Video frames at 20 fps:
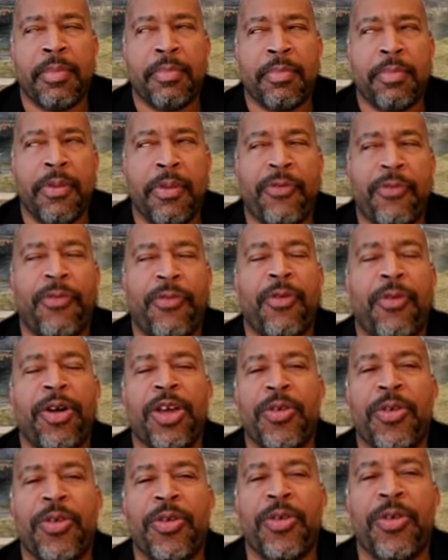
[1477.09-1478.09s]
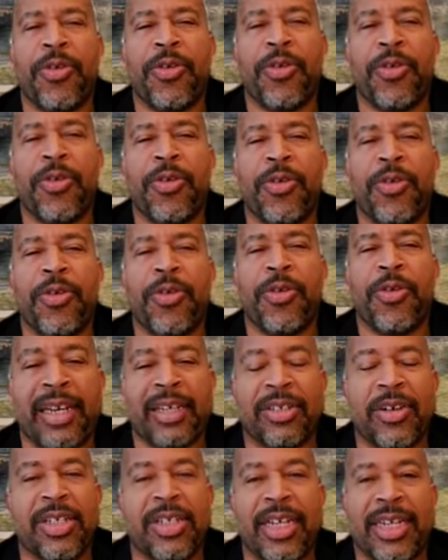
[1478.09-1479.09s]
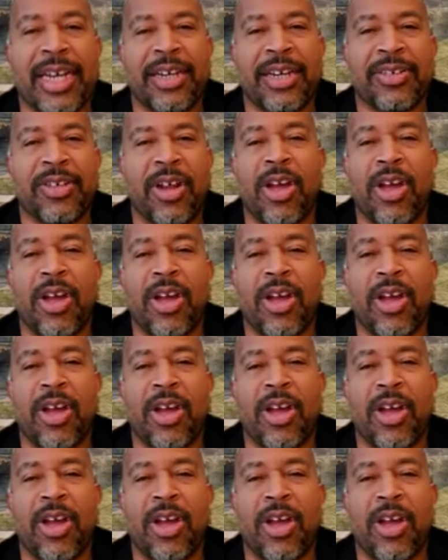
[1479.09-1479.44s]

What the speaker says: before you get to the dead, because there's an